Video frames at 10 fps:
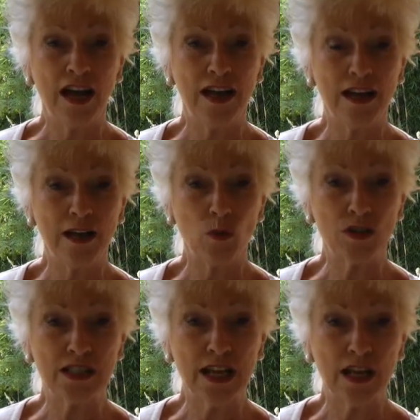and it will
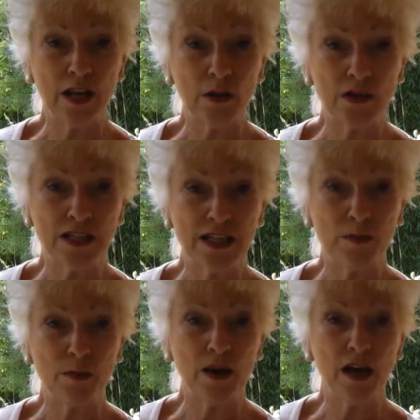take you
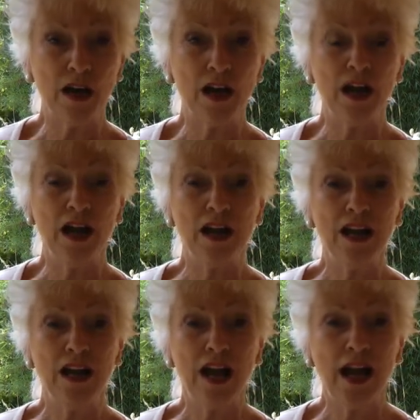deeper
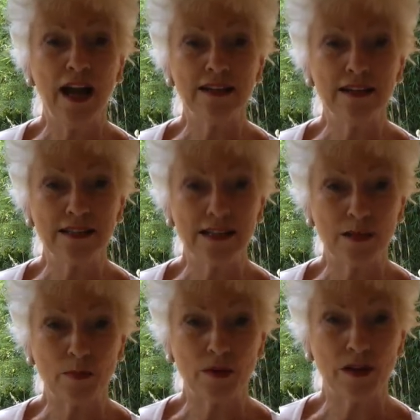and
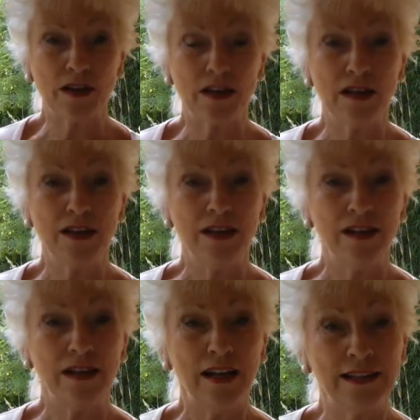deeper
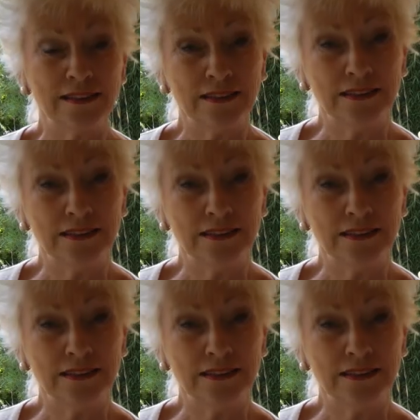and